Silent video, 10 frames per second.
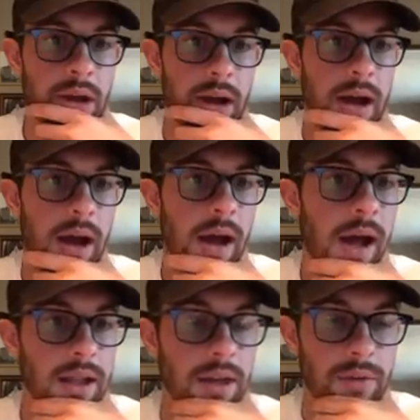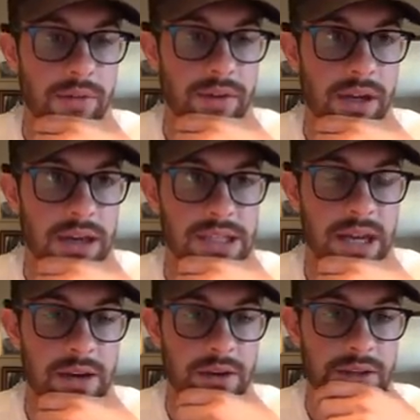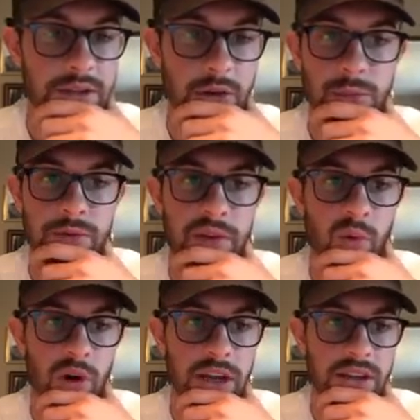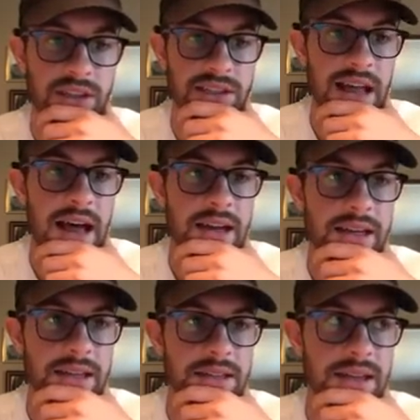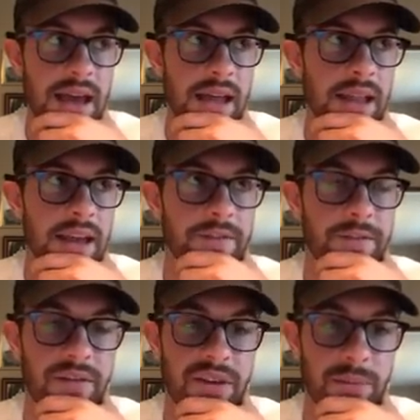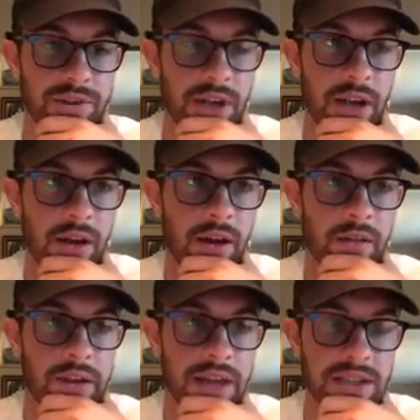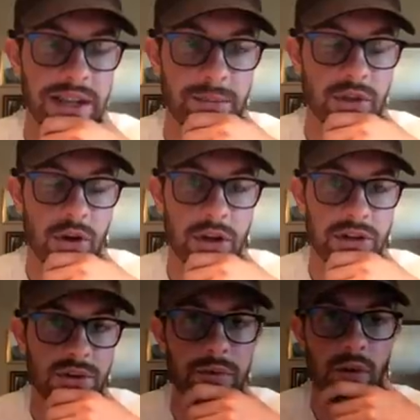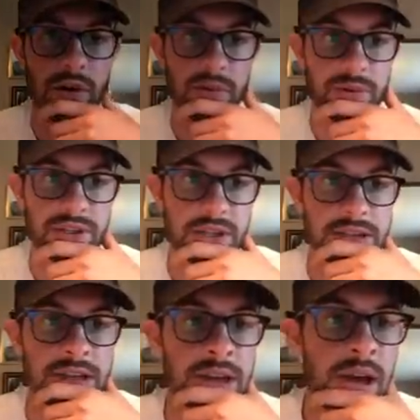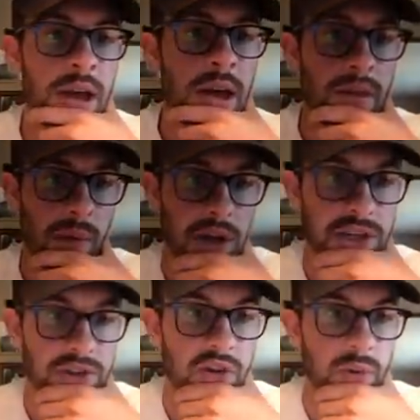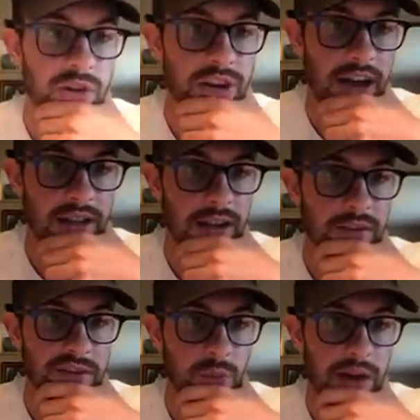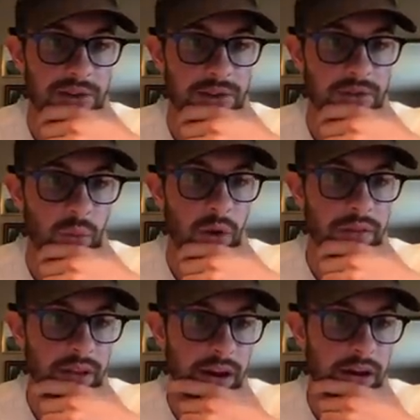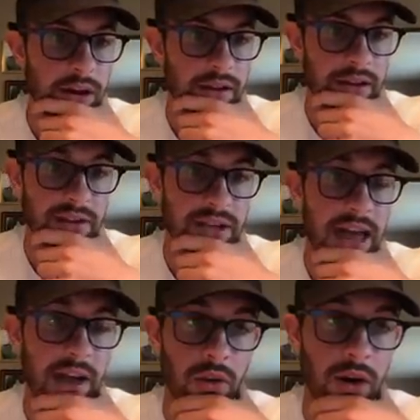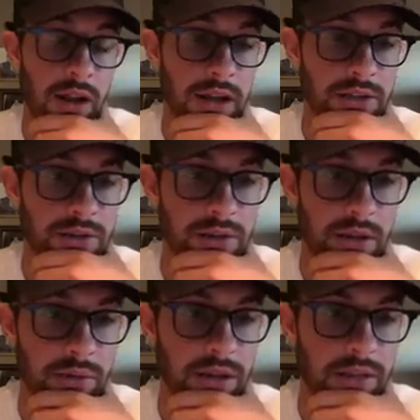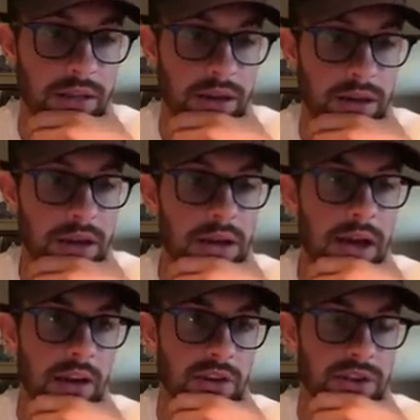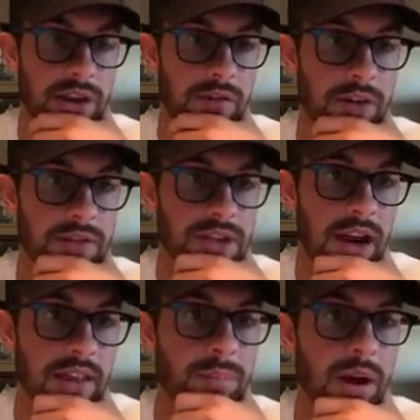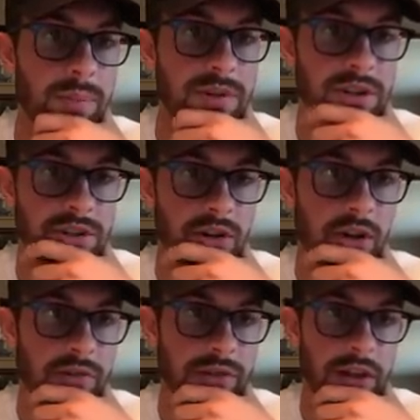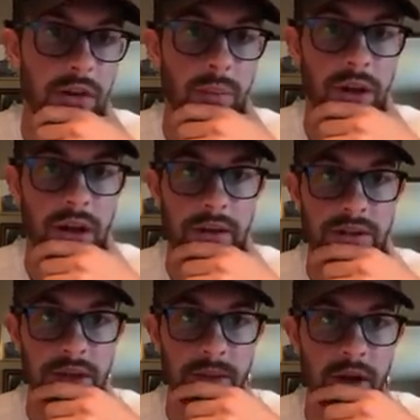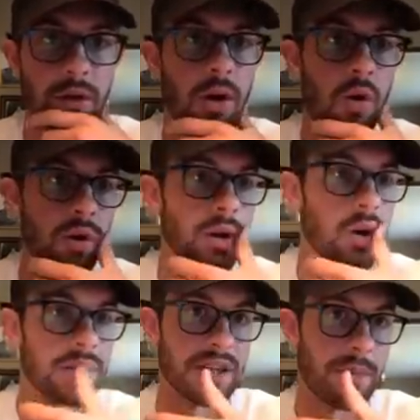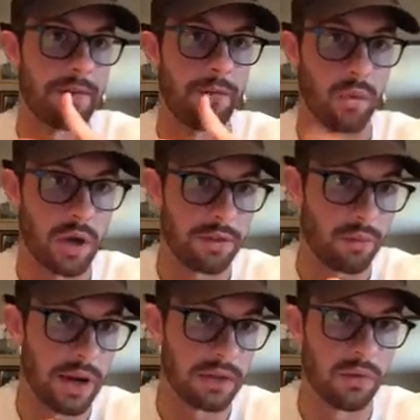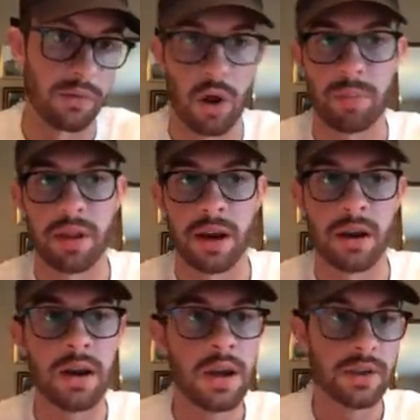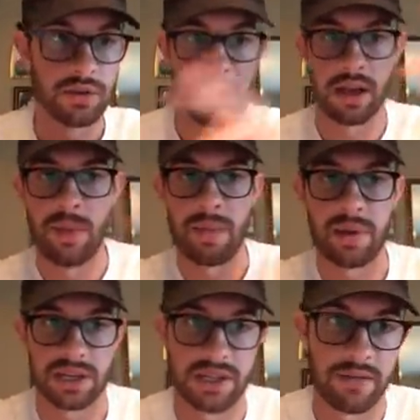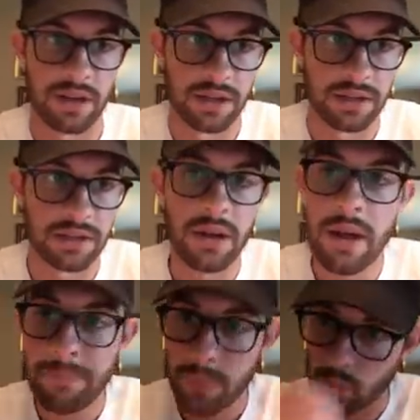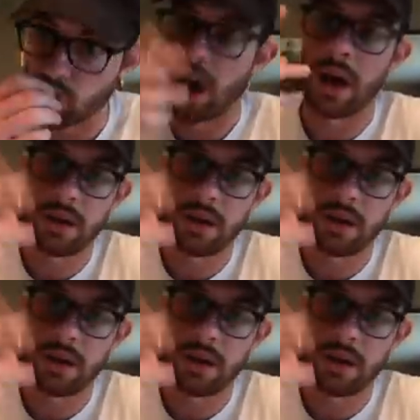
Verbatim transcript: I love what I've seen out of Sanders in terms of him working in the slot. He's had like 50% of Case Keenum's targets so far this preseason. Marquise Goodwin, you got to love as the wide receiver one there. And Nelson Aguilar I like too, because I really think Alshon Jeffrey, if he's not on the pup, he's going to start off slow. But obviously I'm going to go with Hogan. Hogan's like my 40th ranked overall player. So to get him at pick 70 is mwah.